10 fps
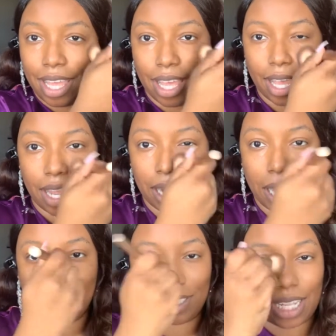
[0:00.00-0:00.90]
and I
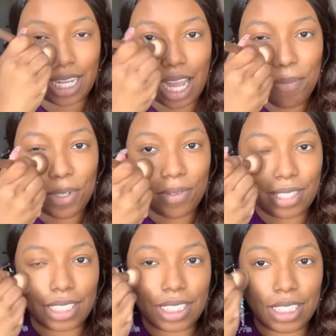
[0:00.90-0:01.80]
was like, I'm doing
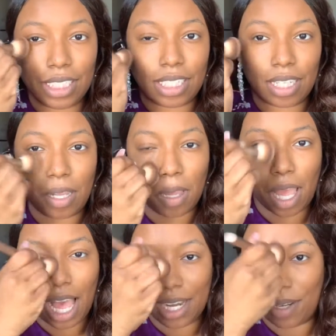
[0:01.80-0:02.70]
this look.
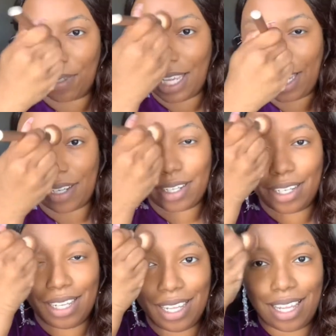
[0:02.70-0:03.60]
I don't care.
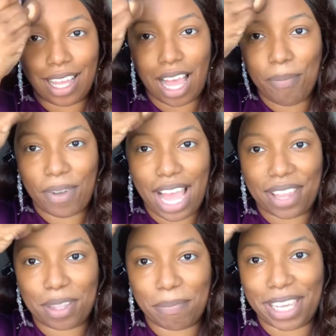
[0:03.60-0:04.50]
I'm gonna have
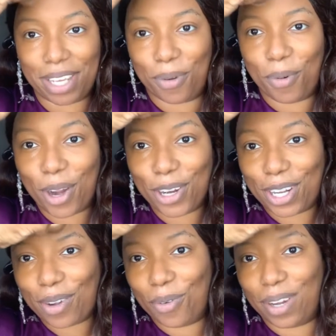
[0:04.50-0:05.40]
to make it work
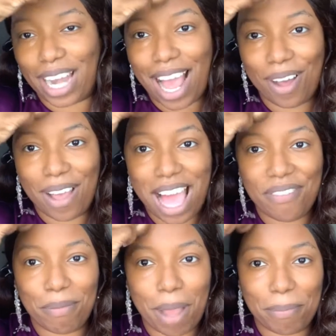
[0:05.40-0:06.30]
without having
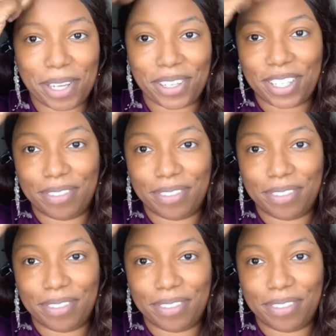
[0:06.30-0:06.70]
my mirror.